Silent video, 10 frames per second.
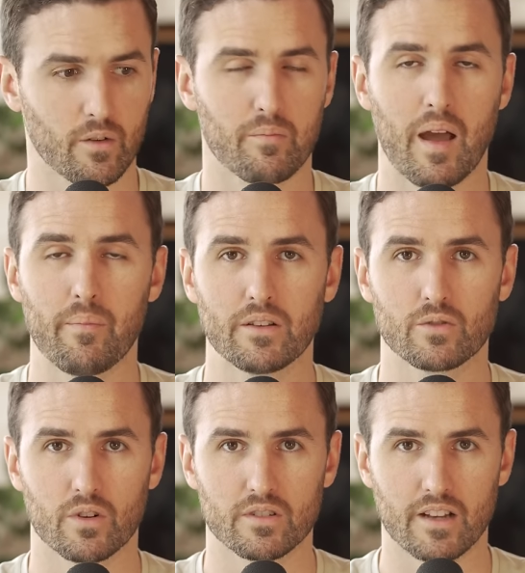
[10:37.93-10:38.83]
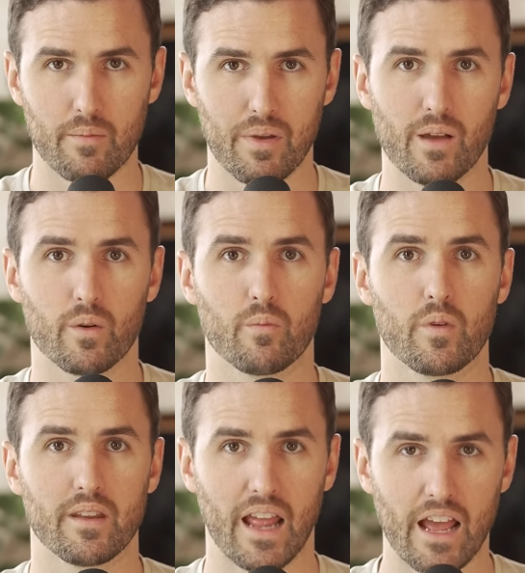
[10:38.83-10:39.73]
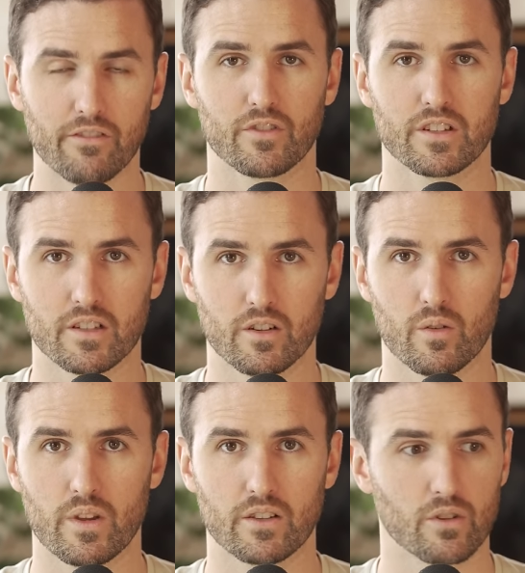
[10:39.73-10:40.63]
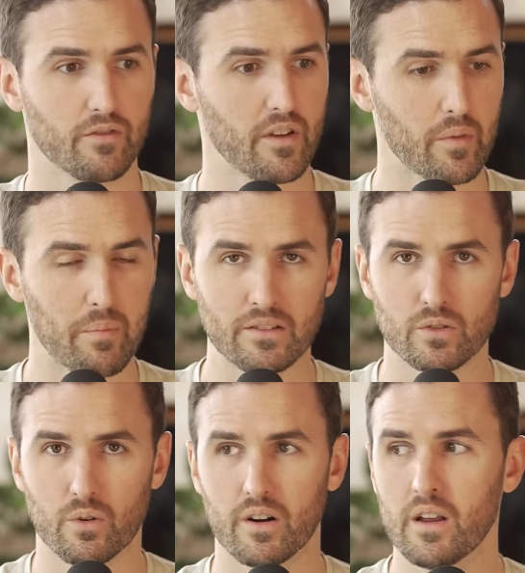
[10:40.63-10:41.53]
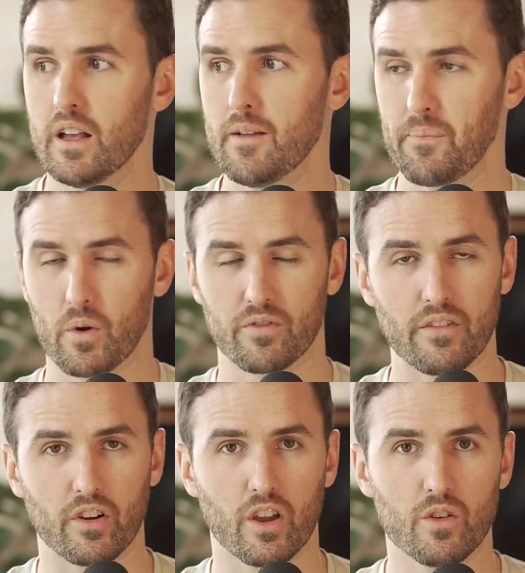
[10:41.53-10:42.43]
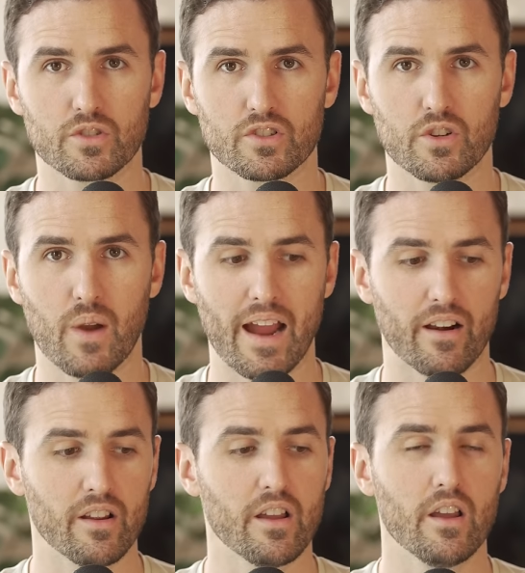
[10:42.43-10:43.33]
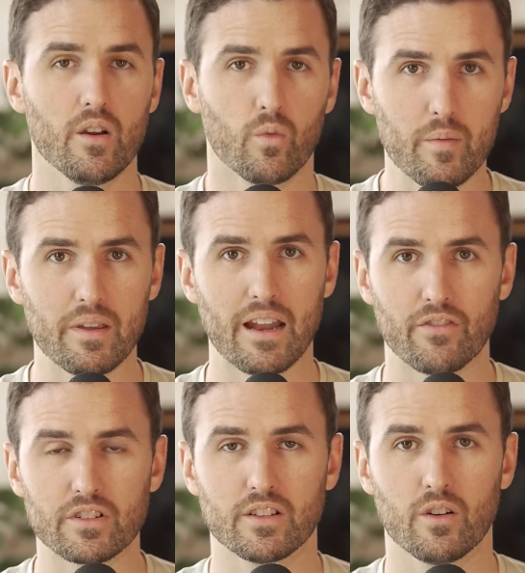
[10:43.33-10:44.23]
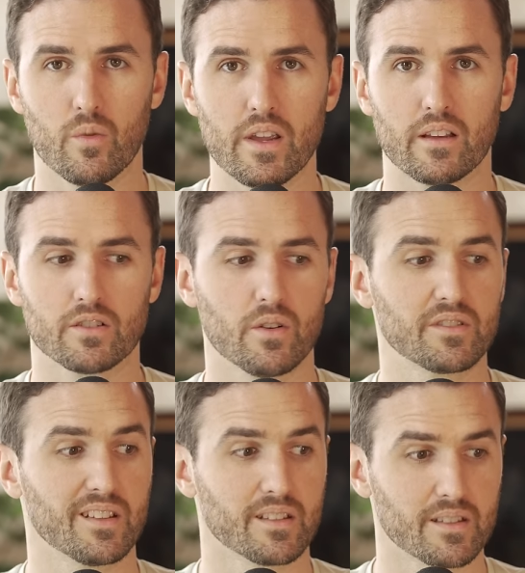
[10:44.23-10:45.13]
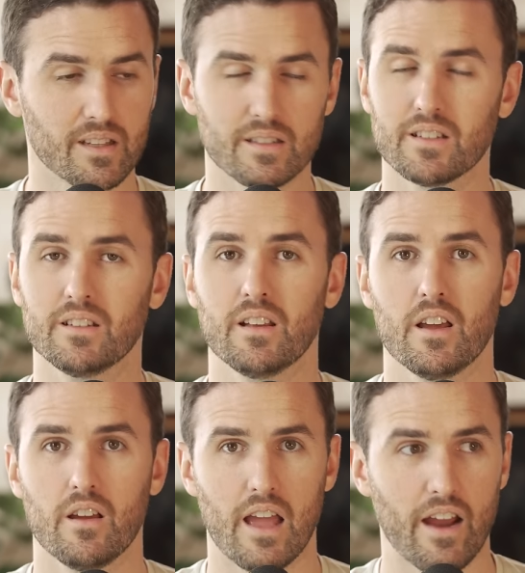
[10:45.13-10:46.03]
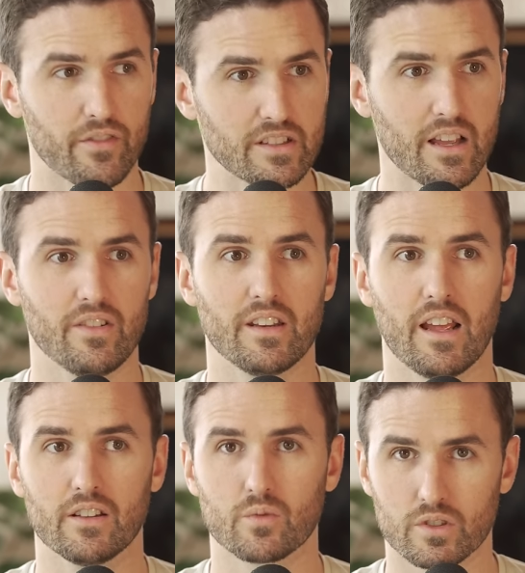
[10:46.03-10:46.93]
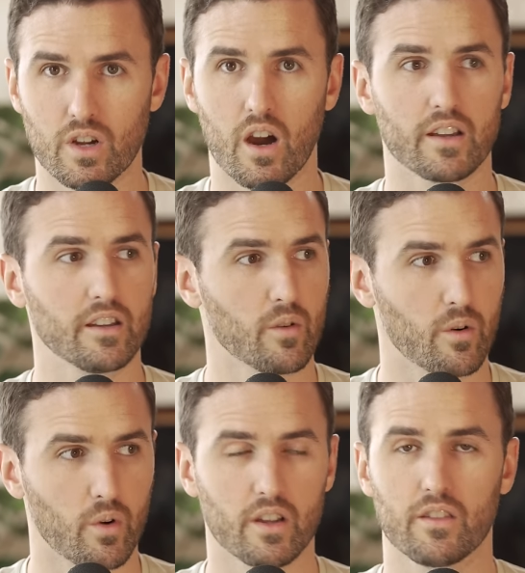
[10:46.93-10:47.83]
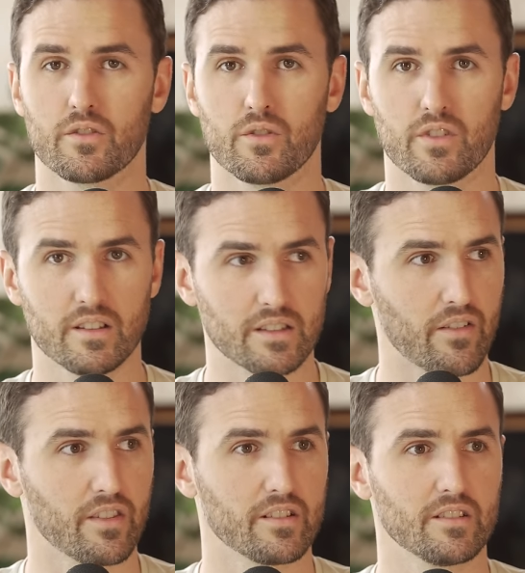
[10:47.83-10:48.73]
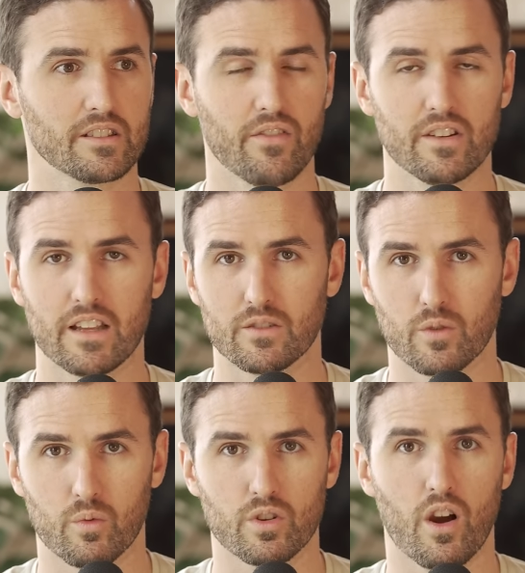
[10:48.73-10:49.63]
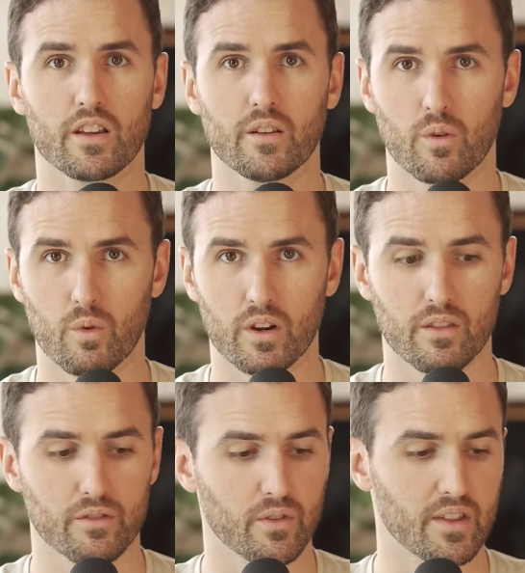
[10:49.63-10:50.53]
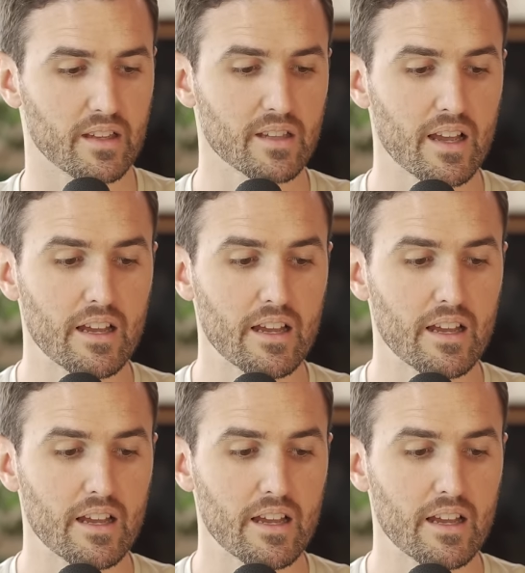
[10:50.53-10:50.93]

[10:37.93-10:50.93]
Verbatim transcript: Like with my mentors that I pay, we meet every single week. So if you have a mentor or if you have a coach that you hire, we meet every single week. So it's consistent. Every seven days, we're talking, we're working through things. Every seven days, we're talking, we're working through things.